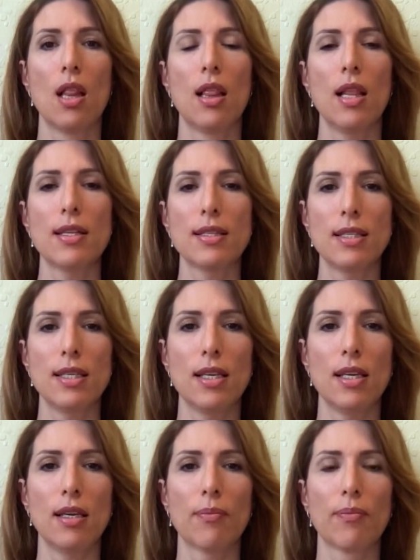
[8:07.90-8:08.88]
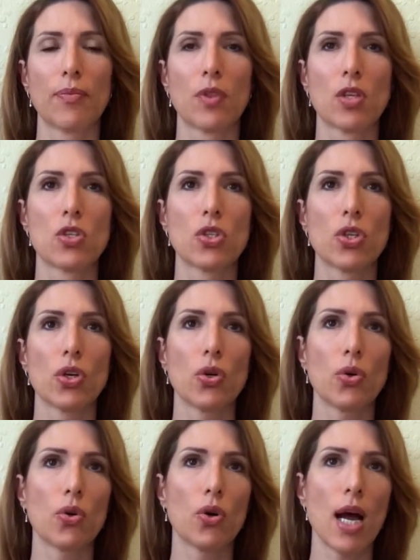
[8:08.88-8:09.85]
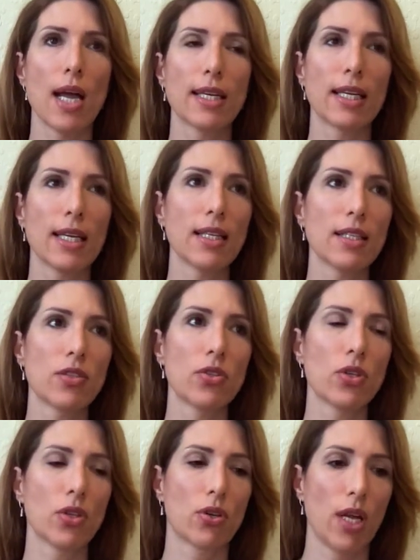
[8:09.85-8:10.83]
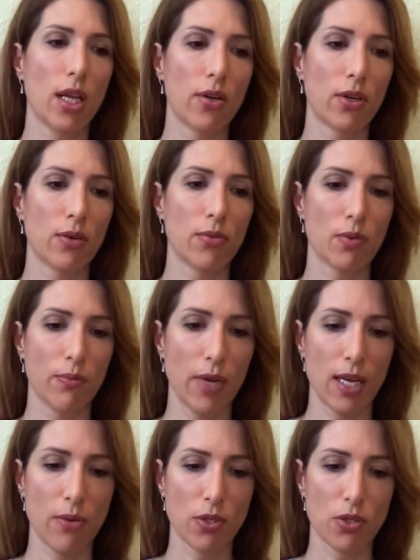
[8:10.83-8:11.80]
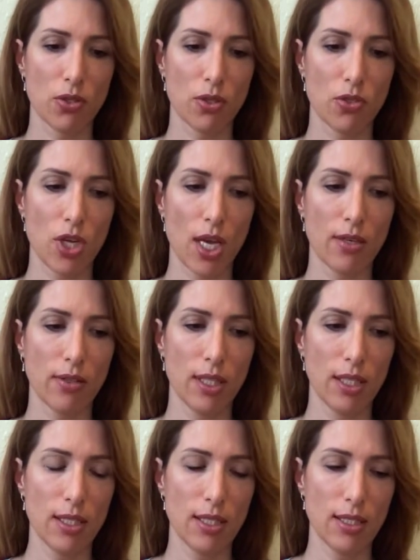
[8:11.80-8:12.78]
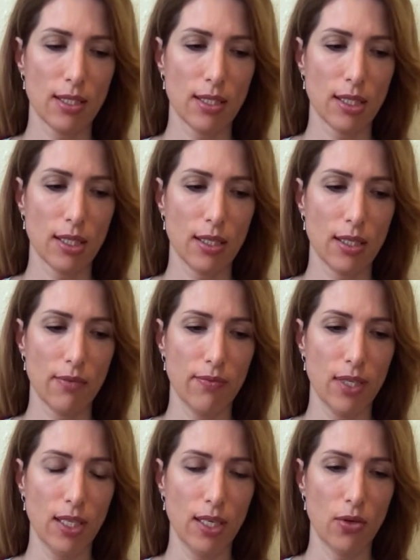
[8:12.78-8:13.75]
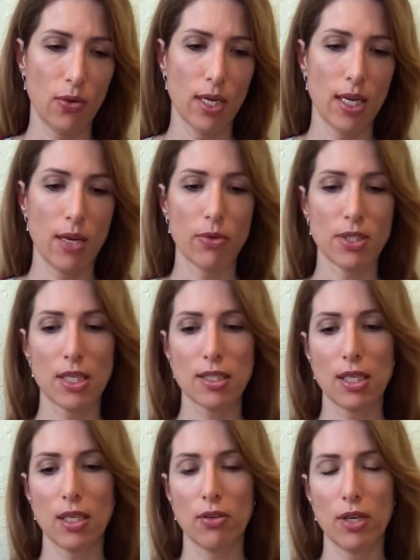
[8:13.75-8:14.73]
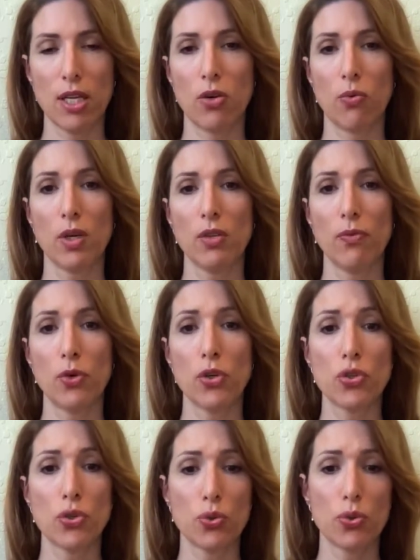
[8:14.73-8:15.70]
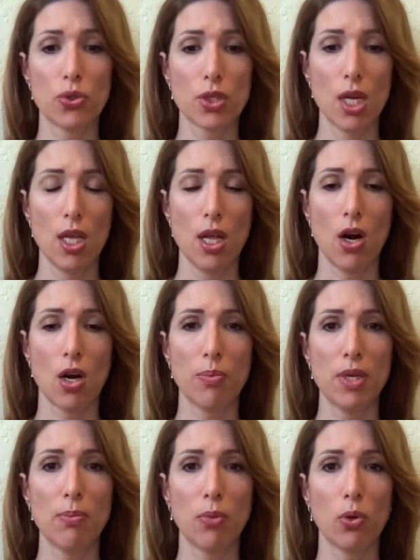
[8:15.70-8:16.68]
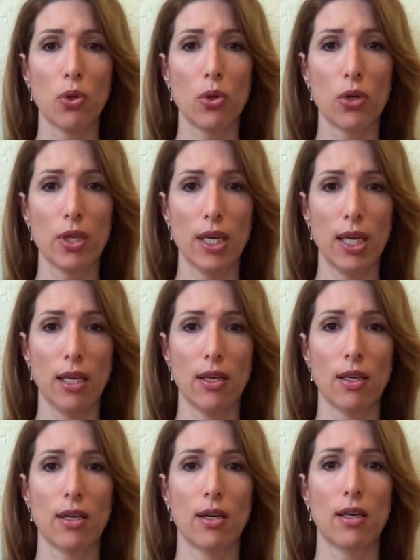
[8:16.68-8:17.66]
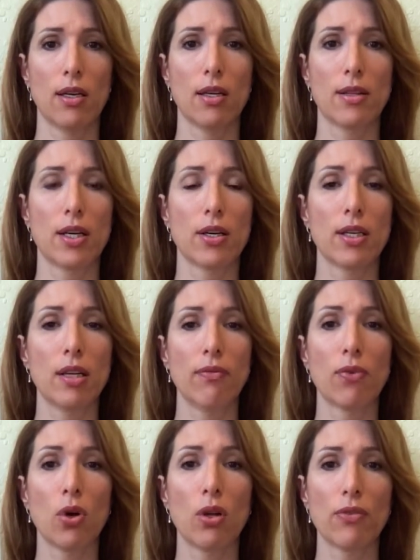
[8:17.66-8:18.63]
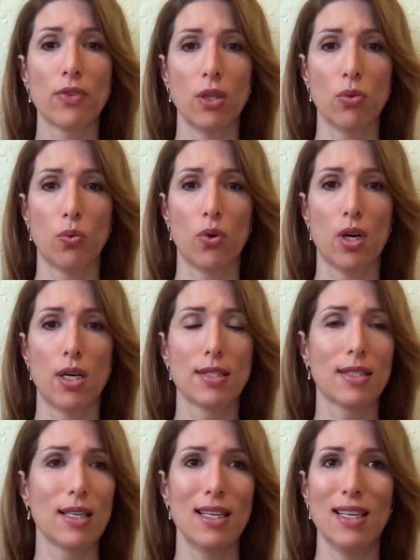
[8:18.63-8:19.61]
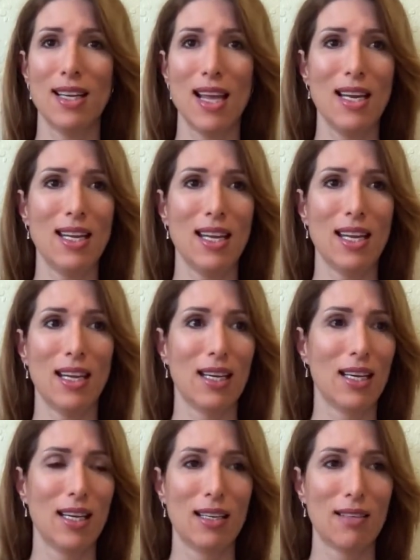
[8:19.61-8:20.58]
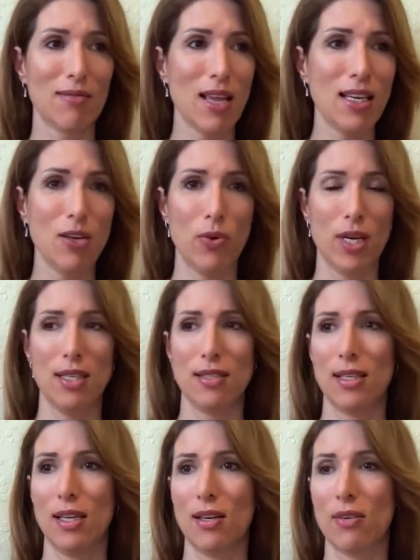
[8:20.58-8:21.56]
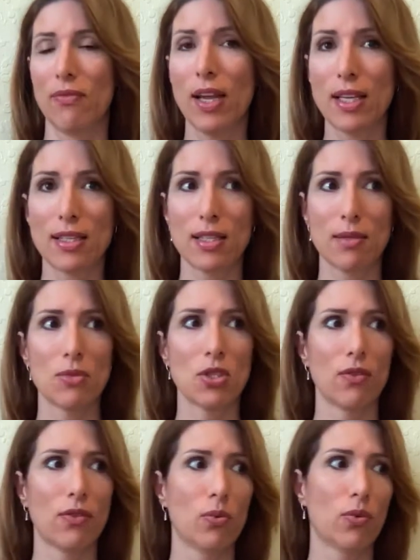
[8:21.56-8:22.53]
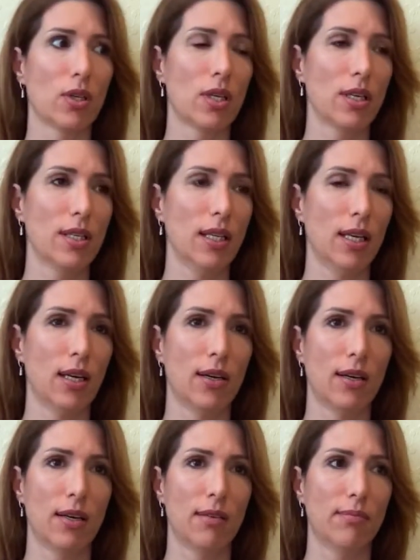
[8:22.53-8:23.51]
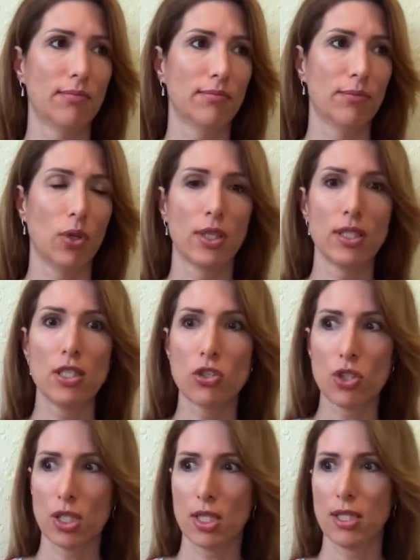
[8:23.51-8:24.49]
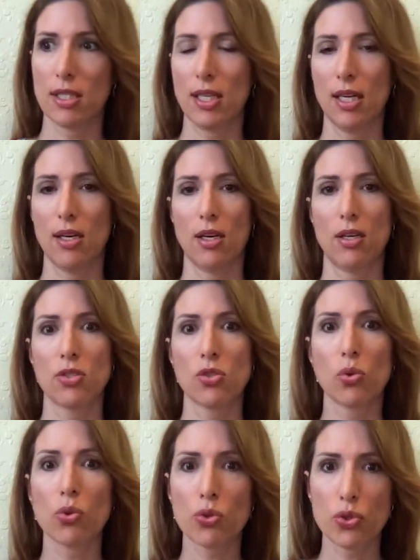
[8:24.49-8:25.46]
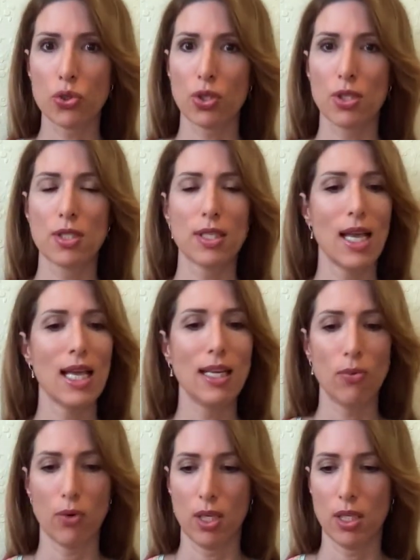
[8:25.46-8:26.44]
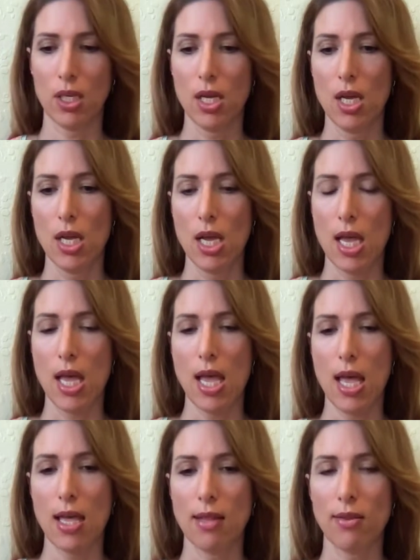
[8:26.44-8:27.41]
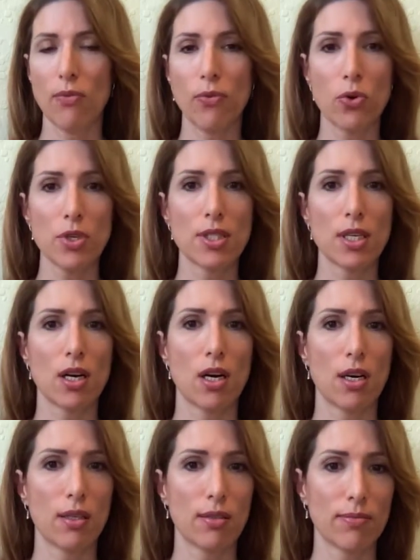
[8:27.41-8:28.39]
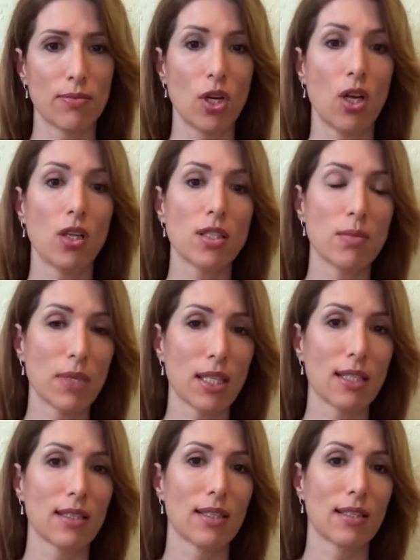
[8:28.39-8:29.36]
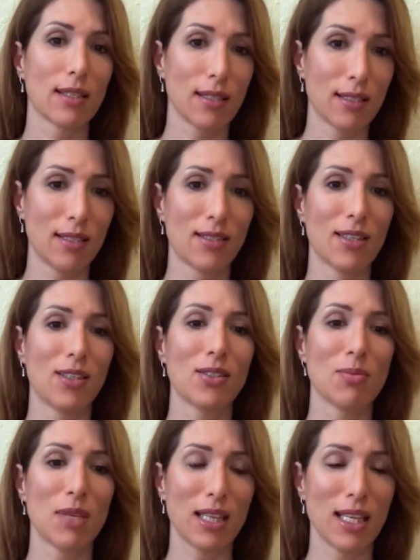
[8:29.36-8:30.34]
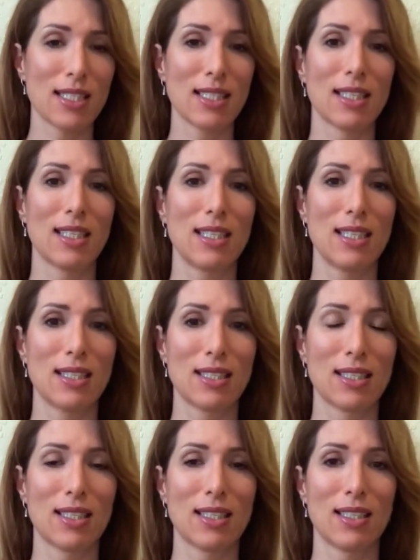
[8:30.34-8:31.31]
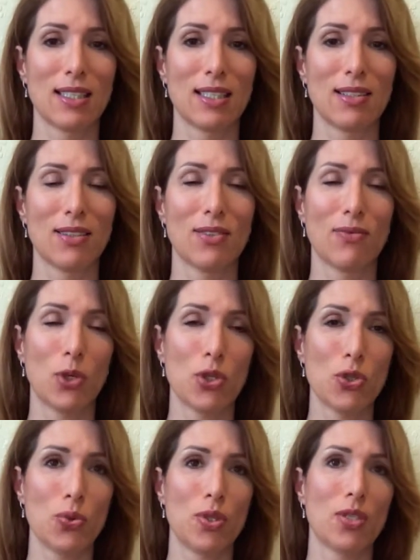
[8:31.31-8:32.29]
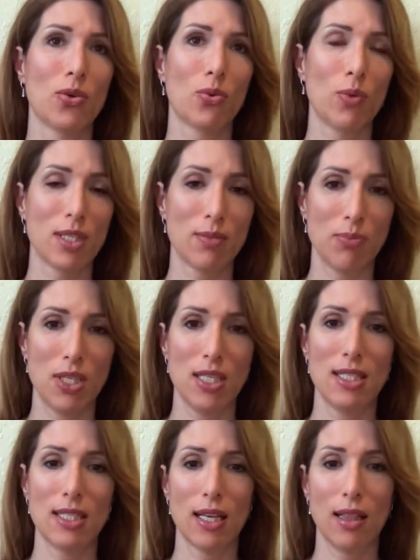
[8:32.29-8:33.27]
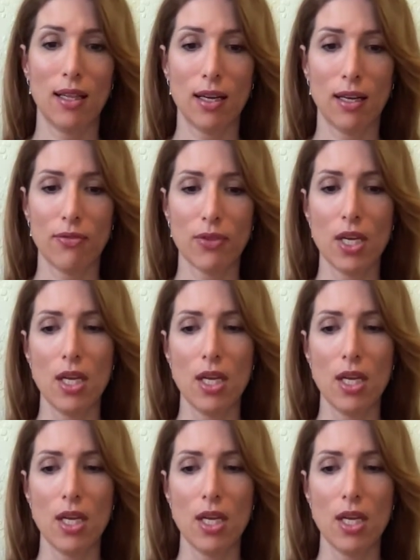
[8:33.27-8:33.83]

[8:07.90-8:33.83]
Let's see. So I connected to the creator when I was channeling this uh, video and I was asking creator what virtues are people learning uh, that are involved in wars in any anyways they are victims of the war they are politicians they are soldiers anyone and of course there are the ultimate uh, the ultimate lesson is uh, virtue is always peace and love